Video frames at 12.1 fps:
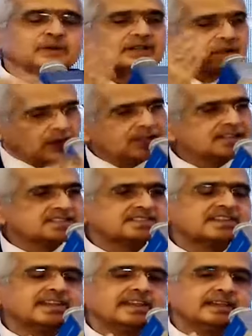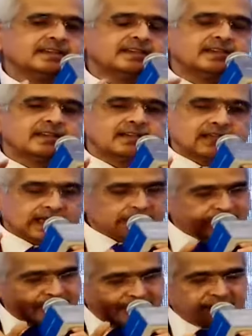honestly, I'm
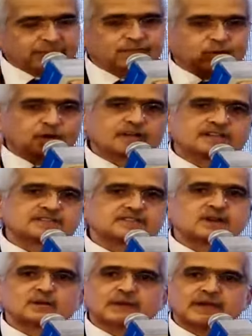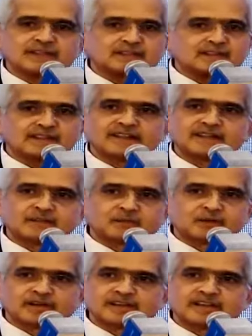really focused on my current
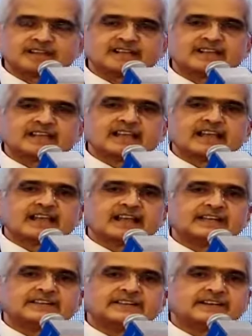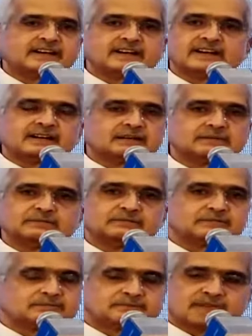work, and
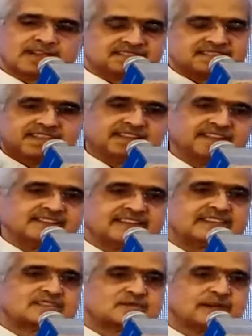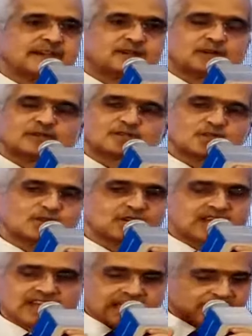I said it elsewhere also.
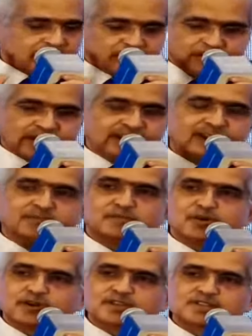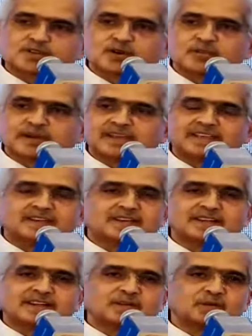I'm completely focused on my
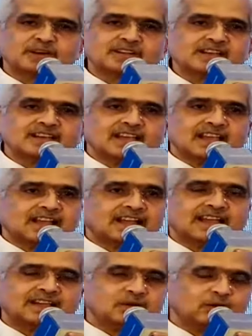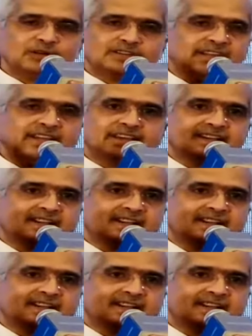current work, and I don't think,